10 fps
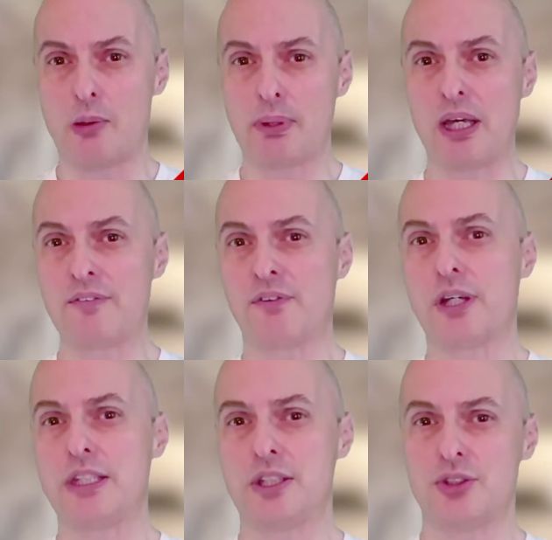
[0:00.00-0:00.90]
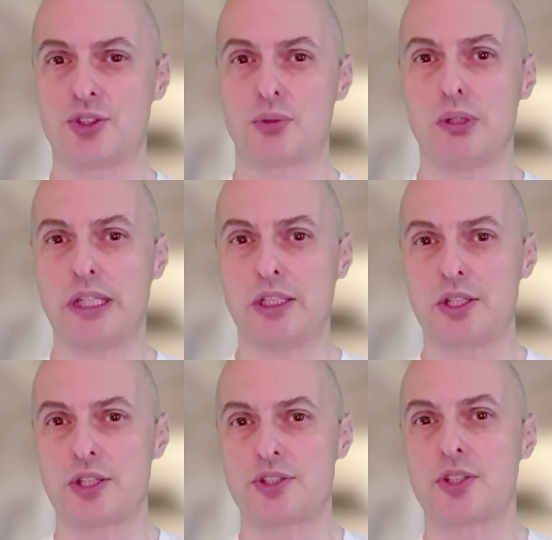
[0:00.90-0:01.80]
a perforated screen
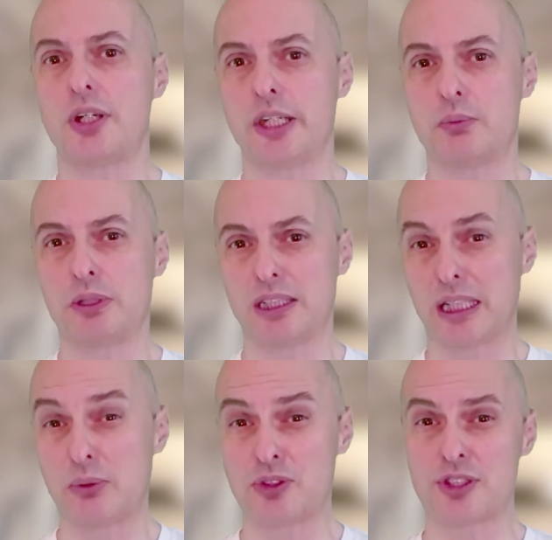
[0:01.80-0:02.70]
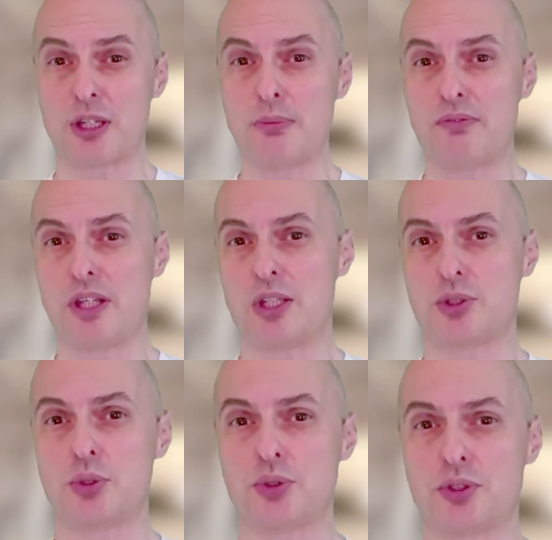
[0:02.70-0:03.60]
at the side will allow some of the
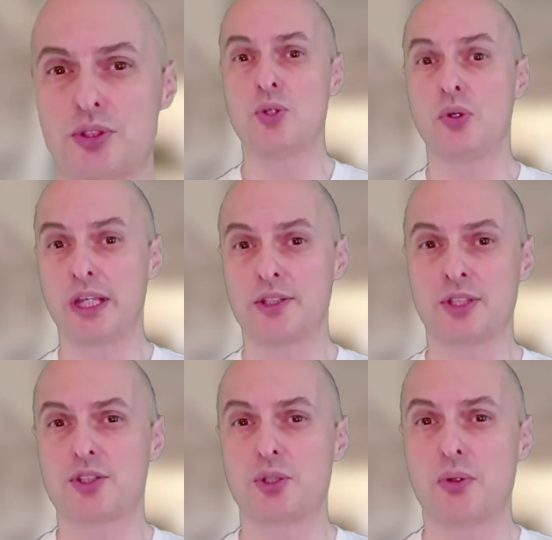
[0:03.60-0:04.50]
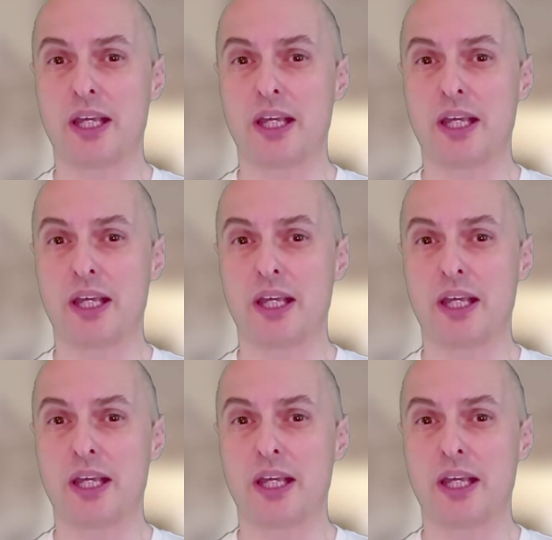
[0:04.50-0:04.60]
exhaust noise to